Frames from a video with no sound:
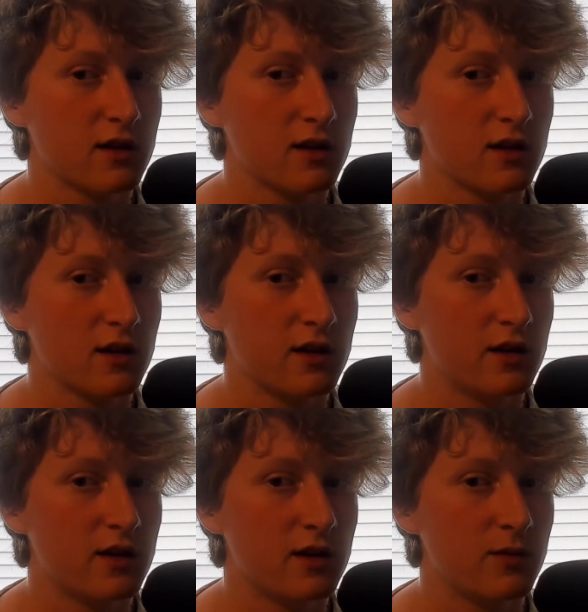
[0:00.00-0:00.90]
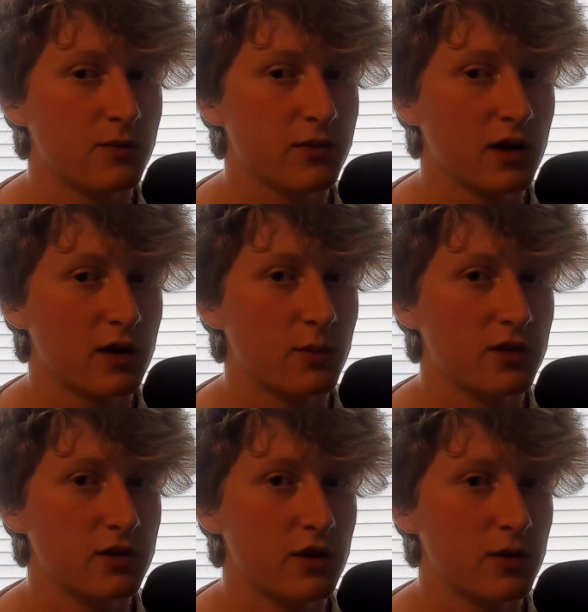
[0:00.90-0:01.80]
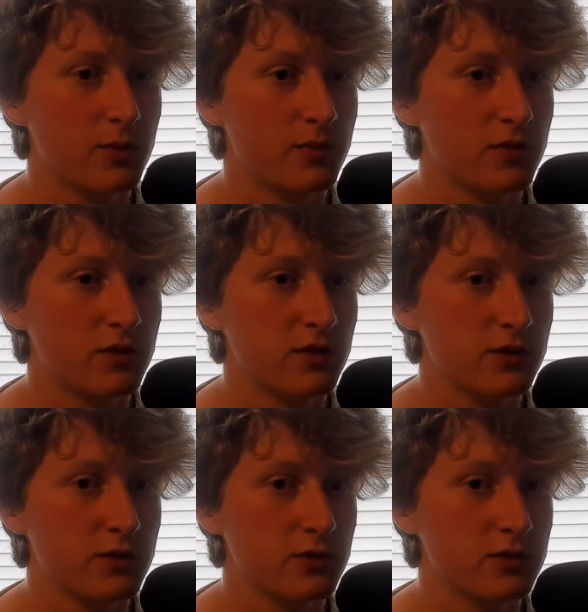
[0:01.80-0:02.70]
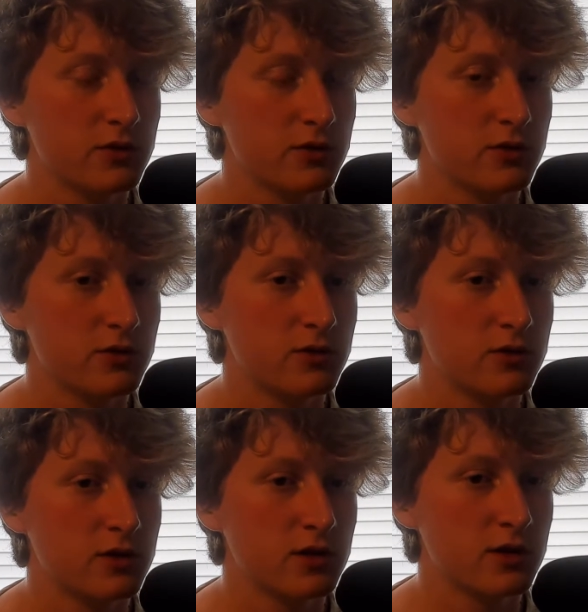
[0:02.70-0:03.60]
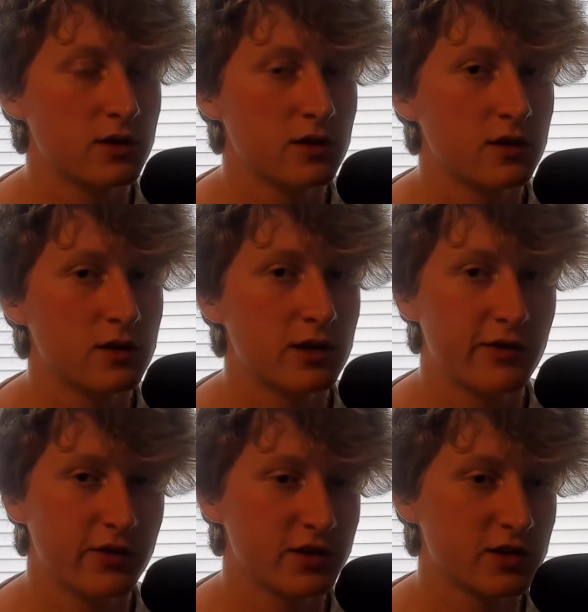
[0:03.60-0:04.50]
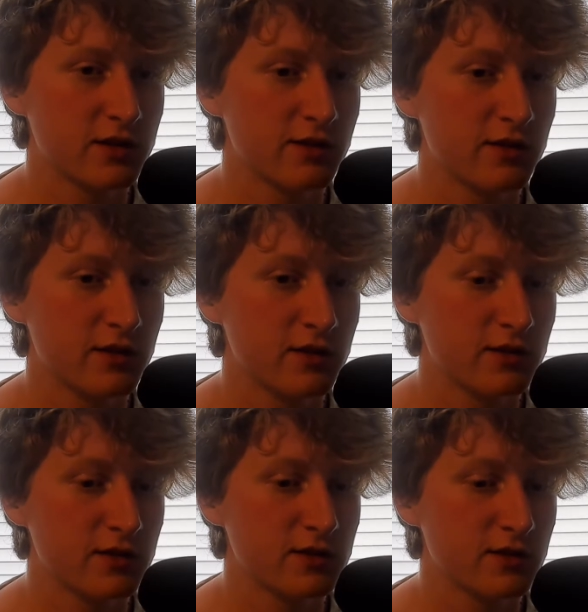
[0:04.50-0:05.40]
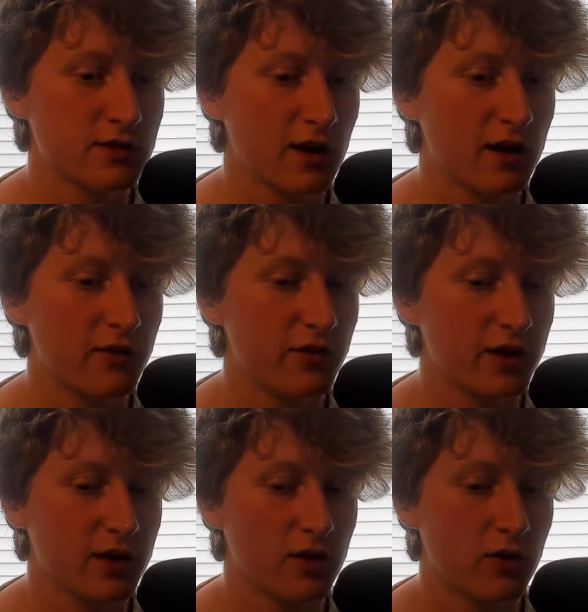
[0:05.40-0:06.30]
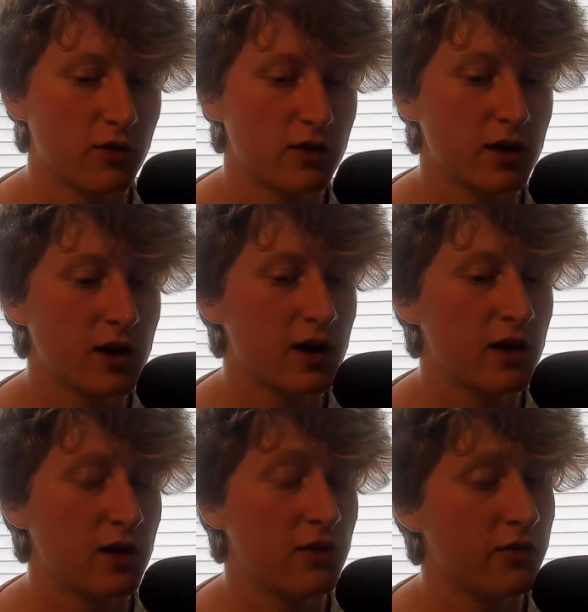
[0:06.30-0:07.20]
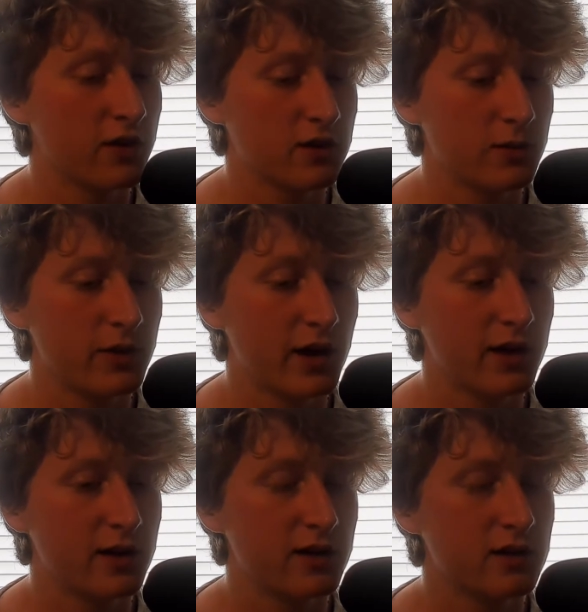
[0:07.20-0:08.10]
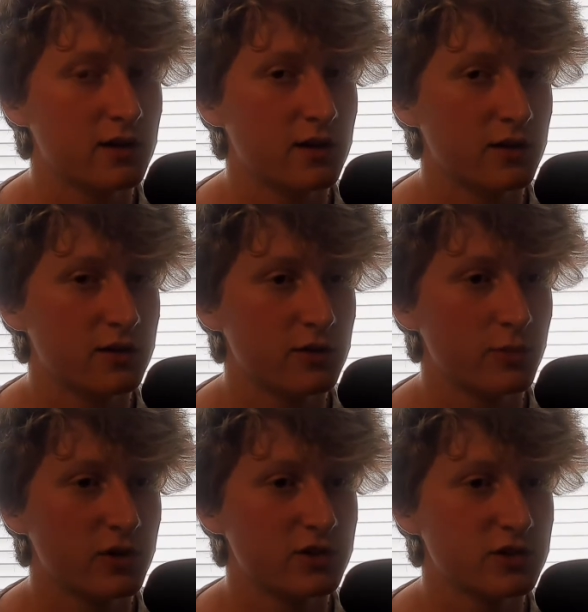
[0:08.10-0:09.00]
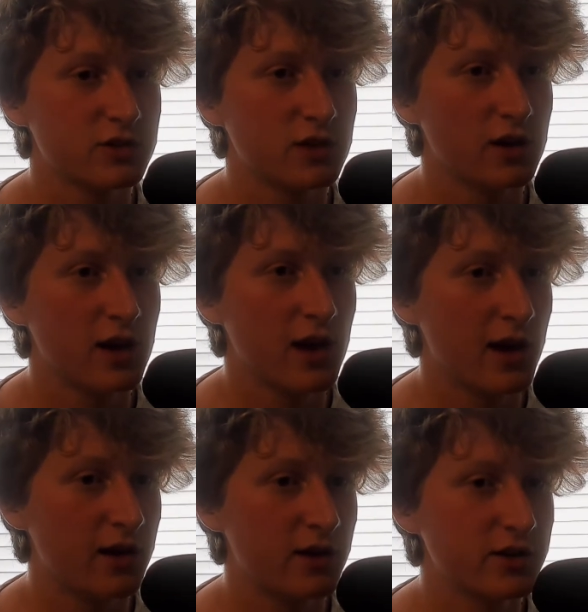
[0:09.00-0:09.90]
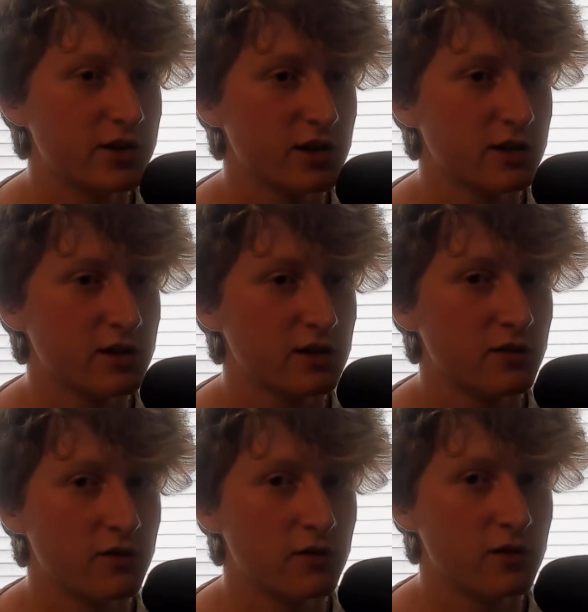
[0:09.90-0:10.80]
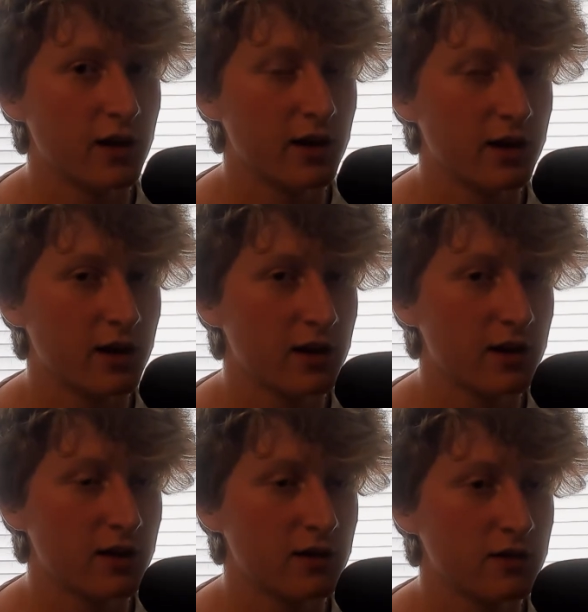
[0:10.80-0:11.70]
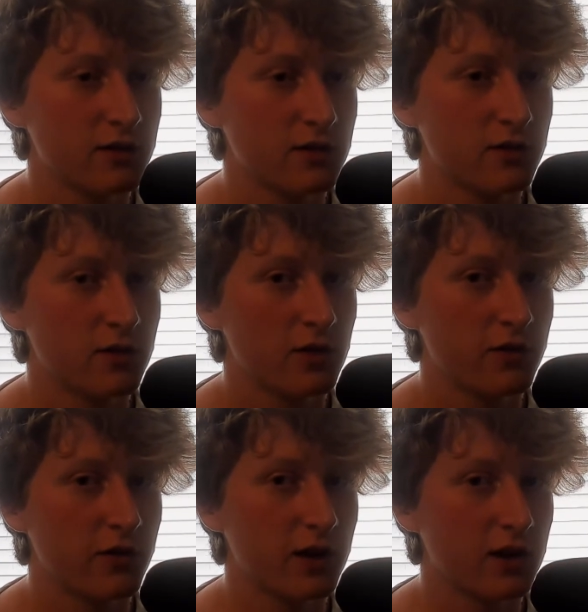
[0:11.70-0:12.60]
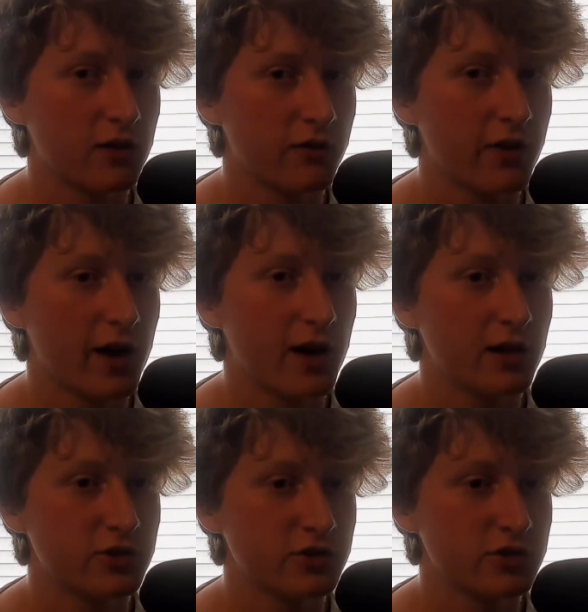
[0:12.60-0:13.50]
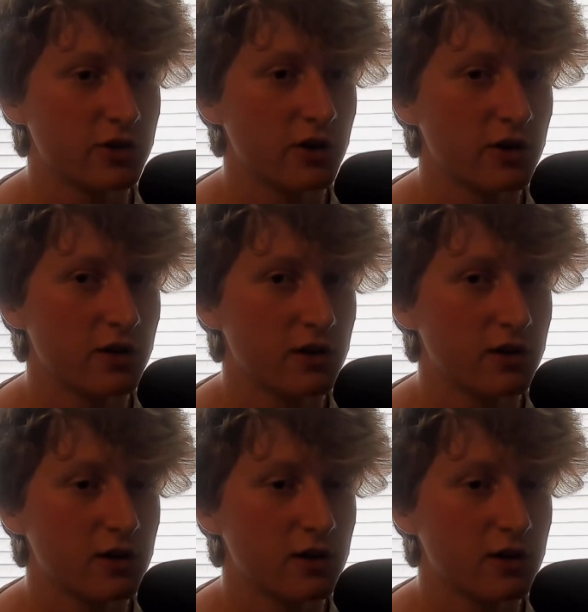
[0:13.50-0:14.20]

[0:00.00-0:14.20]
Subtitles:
can kind of build up due to deficiencies, and just kind of like a fucked up diet, too much energy, aka fucking fat and sugar, and